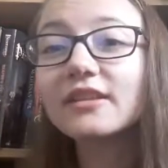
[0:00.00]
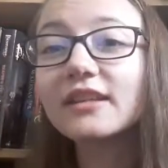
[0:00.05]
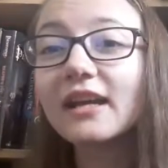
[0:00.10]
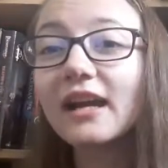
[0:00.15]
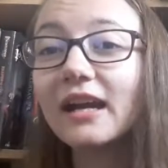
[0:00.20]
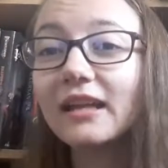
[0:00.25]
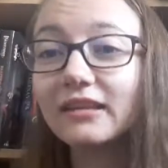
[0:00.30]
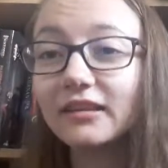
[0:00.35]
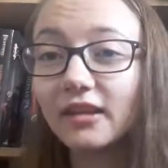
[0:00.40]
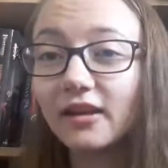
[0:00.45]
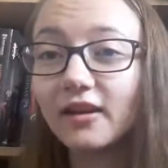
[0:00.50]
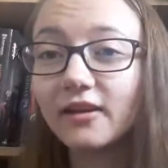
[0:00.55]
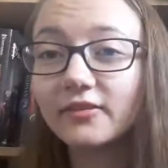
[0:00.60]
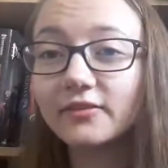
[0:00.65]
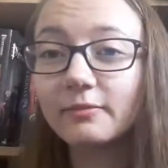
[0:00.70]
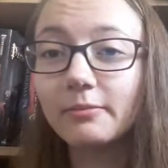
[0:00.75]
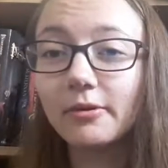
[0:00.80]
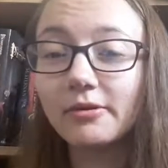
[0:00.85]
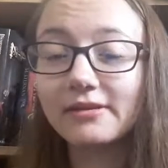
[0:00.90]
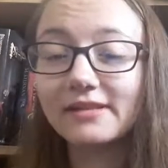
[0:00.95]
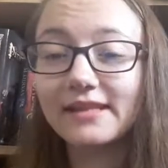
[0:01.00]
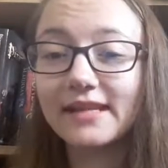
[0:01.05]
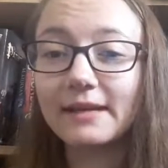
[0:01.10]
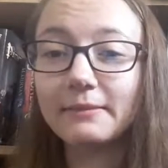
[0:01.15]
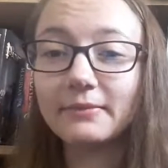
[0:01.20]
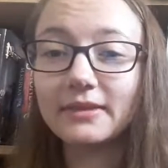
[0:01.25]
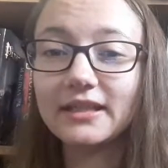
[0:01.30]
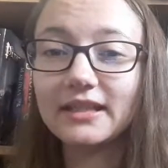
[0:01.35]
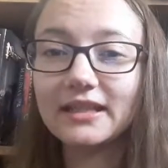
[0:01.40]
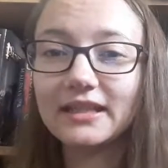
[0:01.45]
thing I love about
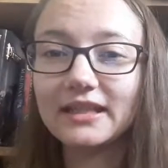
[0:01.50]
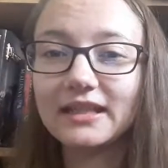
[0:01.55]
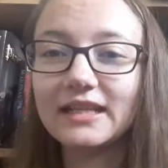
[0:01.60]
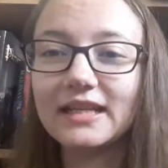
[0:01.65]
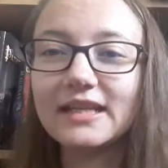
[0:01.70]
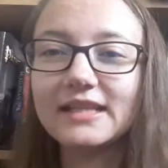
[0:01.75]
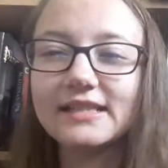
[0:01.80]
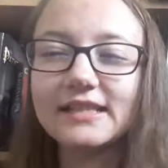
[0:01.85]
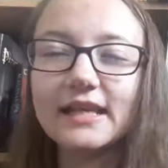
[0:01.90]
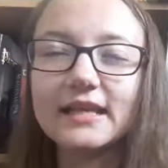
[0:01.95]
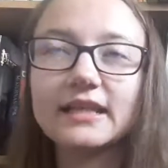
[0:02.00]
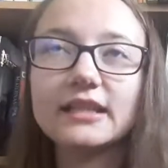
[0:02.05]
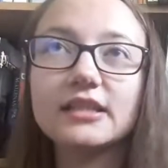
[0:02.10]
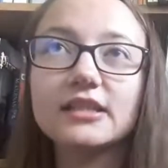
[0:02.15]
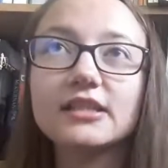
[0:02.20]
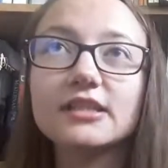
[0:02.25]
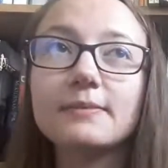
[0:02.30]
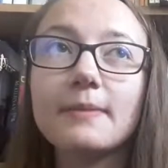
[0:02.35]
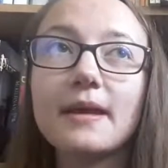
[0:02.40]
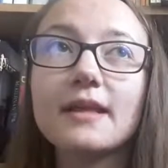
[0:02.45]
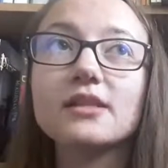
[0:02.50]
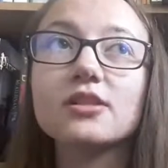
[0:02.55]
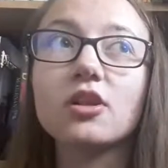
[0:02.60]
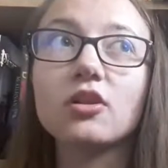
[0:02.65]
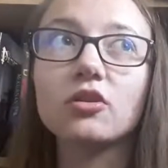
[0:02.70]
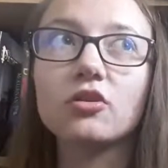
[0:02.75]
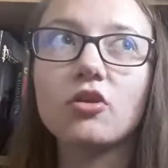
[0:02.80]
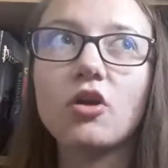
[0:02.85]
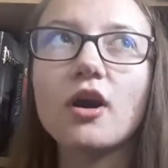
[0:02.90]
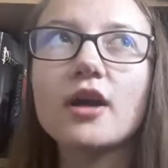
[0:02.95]
Sam Kean is that he spends
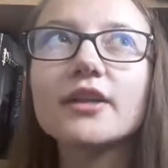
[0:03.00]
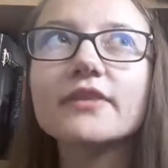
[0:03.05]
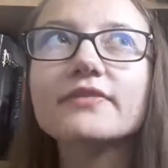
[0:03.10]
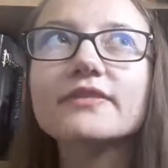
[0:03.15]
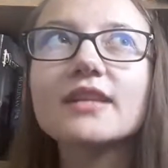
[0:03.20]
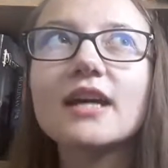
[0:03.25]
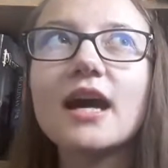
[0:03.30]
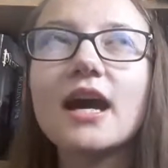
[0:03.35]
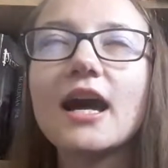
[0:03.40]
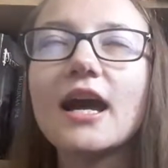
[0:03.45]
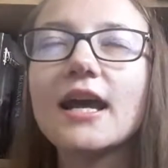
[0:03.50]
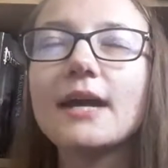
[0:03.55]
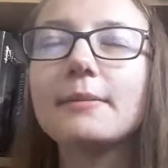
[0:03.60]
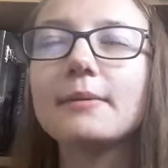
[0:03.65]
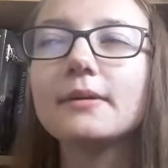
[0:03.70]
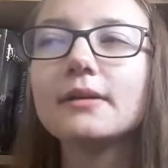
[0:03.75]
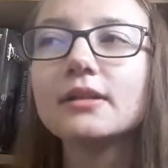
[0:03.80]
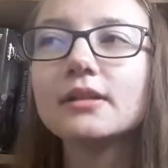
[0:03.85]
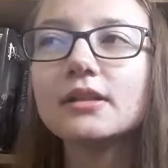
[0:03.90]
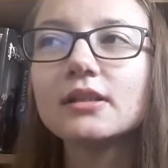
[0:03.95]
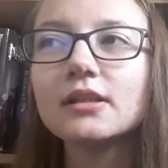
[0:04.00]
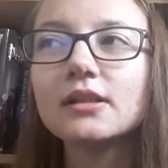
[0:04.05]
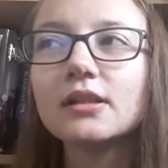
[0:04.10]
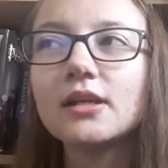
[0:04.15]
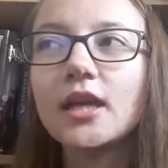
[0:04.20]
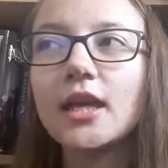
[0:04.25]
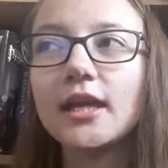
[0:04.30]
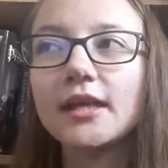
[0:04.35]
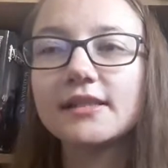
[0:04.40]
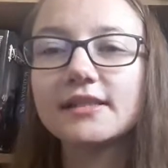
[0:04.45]
a lot of time
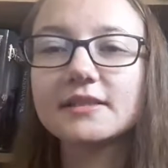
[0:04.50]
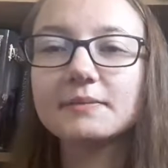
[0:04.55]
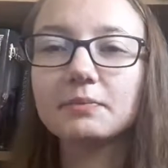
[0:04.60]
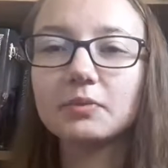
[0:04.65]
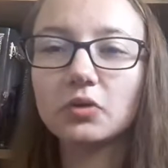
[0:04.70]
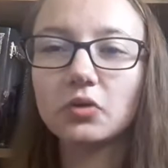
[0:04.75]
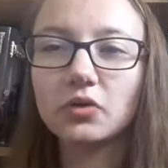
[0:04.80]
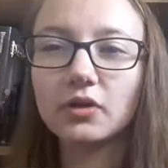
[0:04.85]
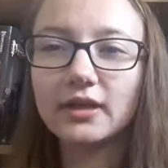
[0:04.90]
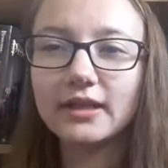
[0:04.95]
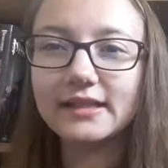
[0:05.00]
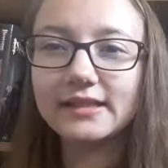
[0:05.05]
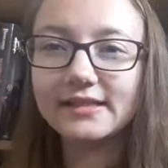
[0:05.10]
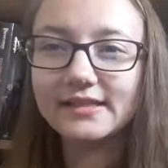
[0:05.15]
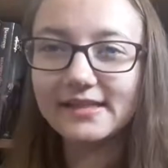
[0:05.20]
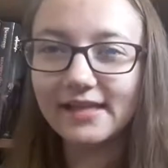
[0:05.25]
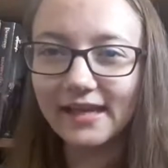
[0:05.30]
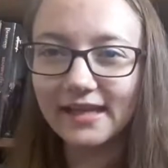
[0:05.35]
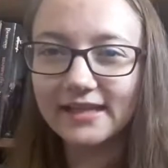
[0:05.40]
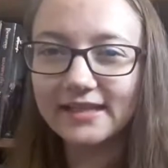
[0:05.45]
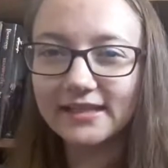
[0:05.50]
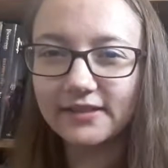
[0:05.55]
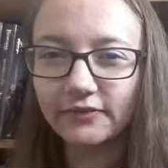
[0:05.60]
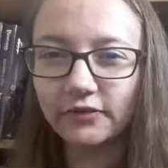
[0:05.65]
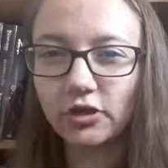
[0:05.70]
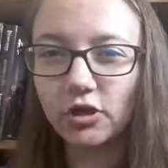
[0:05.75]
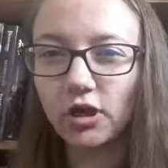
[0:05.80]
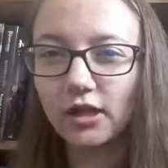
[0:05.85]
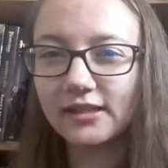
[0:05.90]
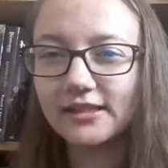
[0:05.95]
exploring
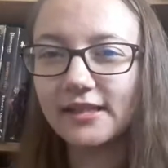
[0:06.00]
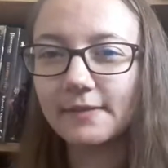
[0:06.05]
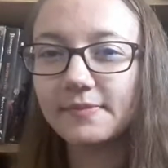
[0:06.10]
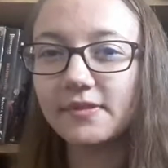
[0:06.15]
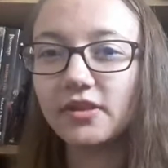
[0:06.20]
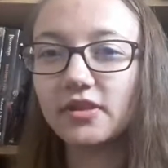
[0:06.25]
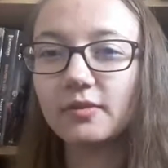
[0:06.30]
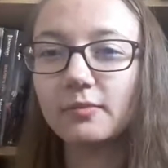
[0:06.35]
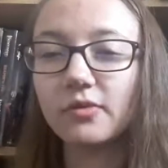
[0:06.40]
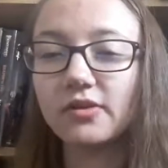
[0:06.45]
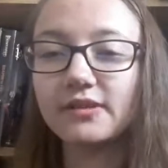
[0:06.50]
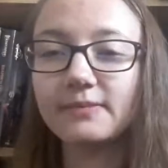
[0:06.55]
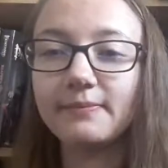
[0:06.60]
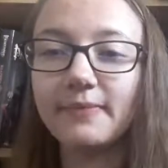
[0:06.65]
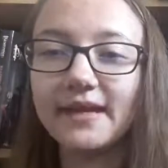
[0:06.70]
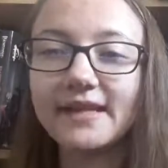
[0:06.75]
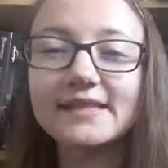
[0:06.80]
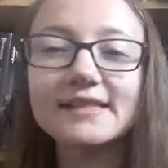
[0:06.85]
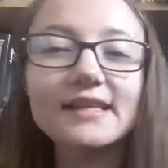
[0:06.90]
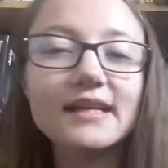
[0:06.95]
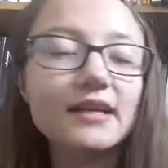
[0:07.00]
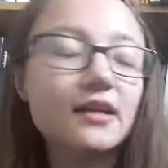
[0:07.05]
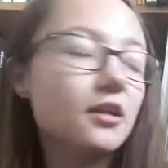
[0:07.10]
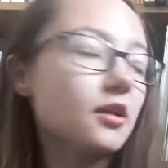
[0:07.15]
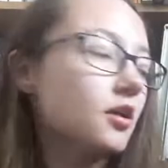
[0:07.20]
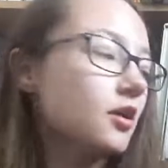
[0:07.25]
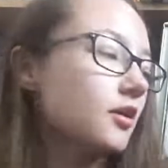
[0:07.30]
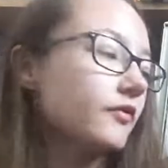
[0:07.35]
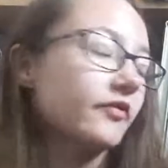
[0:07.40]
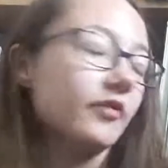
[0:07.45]
scientific concepts at their most basic
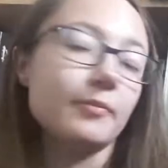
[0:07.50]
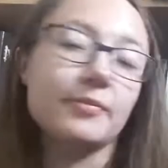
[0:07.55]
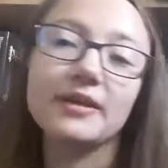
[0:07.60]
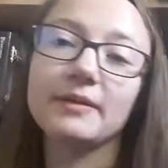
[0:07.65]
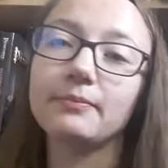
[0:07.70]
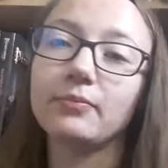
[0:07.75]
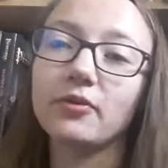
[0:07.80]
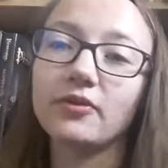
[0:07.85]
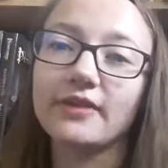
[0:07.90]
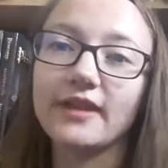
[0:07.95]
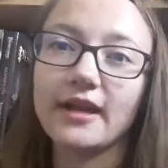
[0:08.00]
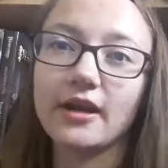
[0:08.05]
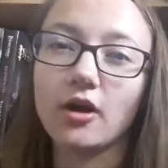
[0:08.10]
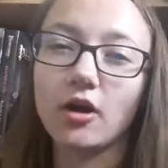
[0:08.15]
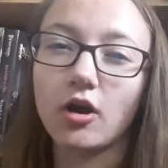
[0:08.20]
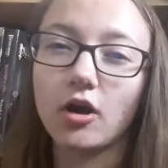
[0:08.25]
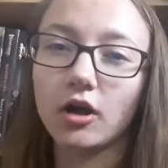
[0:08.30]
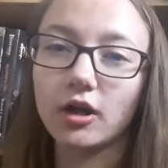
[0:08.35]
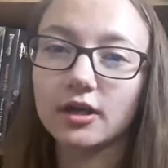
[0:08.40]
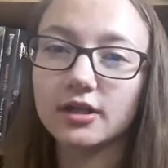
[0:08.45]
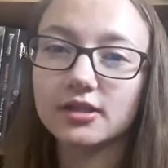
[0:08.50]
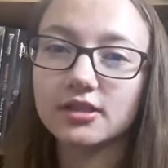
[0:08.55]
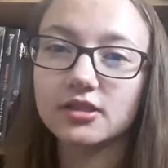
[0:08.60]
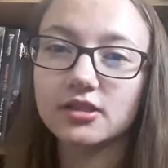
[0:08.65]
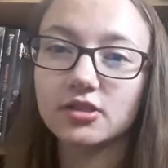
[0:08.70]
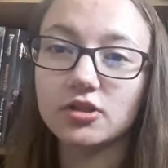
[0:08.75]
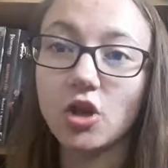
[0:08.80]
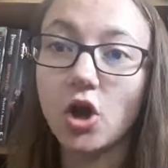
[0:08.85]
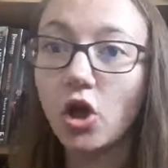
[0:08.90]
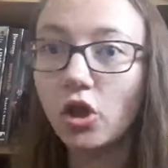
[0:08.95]
for people that aren't
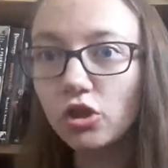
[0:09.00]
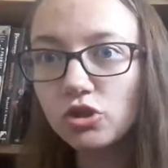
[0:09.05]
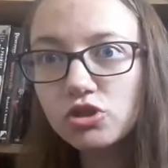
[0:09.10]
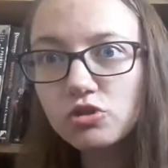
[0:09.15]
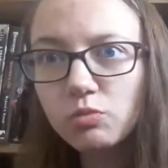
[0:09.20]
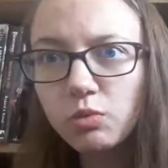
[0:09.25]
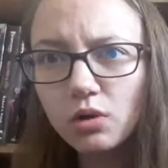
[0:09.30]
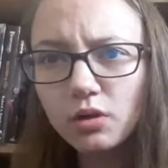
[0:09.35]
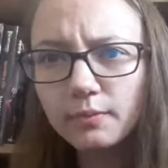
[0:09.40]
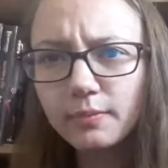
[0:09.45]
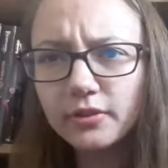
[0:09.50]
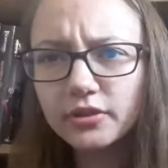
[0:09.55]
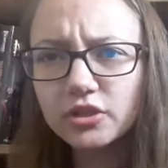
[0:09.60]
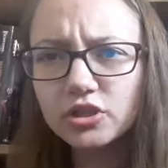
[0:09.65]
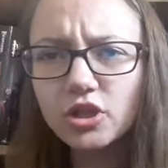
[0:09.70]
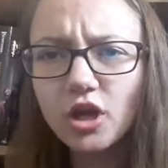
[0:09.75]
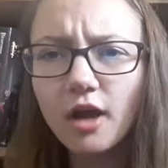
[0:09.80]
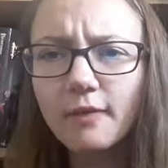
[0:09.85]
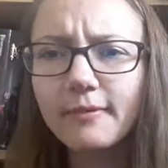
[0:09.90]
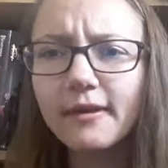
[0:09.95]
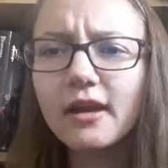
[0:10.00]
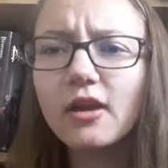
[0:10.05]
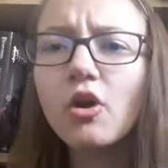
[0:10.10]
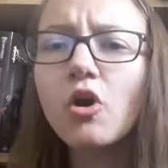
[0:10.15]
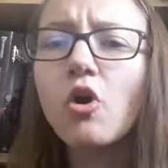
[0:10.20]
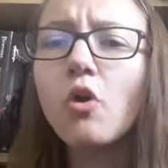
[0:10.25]
knowledgeable about the topic,